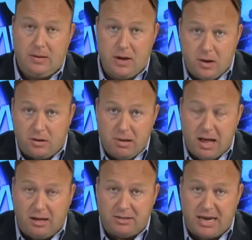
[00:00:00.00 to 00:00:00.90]
Dinner
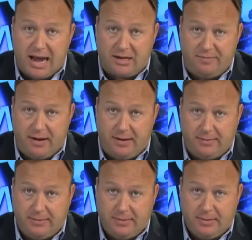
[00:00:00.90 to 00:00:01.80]
bell is activated.
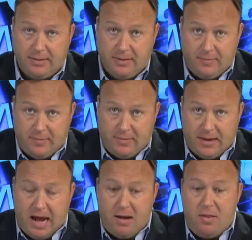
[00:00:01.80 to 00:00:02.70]

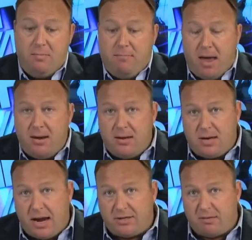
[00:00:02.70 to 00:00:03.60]
And in the minute it
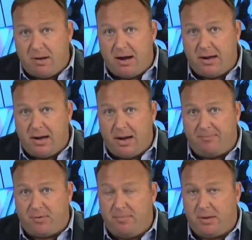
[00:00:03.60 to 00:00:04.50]
takes everybody to get up
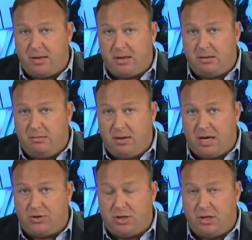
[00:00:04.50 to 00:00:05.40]
from the
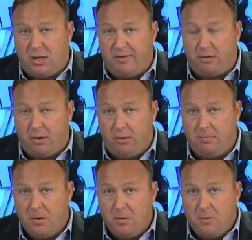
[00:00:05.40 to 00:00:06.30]
kitchen and the living room
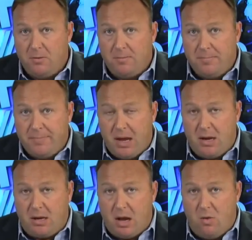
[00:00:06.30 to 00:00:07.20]

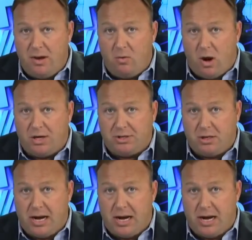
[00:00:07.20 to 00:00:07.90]
and to go in and wash their